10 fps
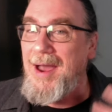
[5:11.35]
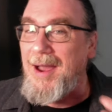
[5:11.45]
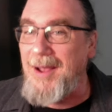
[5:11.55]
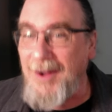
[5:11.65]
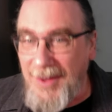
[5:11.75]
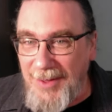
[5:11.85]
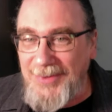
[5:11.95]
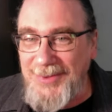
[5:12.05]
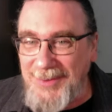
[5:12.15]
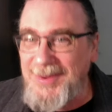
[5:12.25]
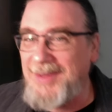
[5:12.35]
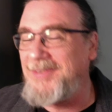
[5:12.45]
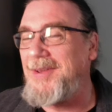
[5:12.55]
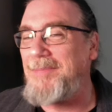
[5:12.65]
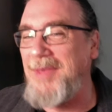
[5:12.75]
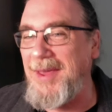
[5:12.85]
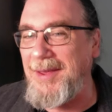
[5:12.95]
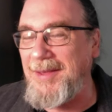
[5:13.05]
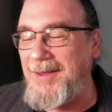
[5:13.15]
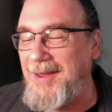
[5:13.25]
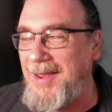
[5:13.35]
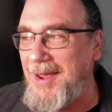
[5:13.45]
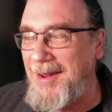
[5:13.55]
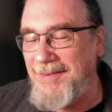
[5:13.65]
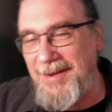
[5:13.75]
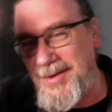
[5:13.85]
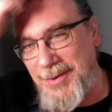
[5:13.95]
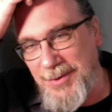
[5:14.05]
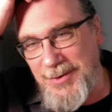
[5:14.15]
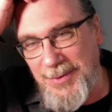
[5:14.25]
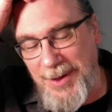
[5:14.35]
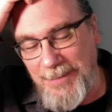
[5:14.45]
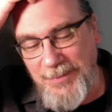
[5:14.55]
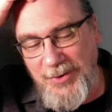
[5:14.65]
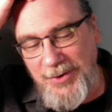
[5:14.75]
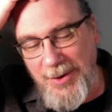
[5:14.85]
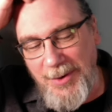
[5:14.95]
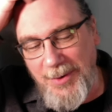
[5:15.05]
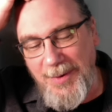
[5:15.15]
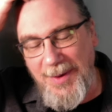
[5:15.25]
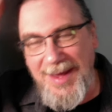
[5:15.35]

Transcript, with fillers: I also did something kind of unusual. So,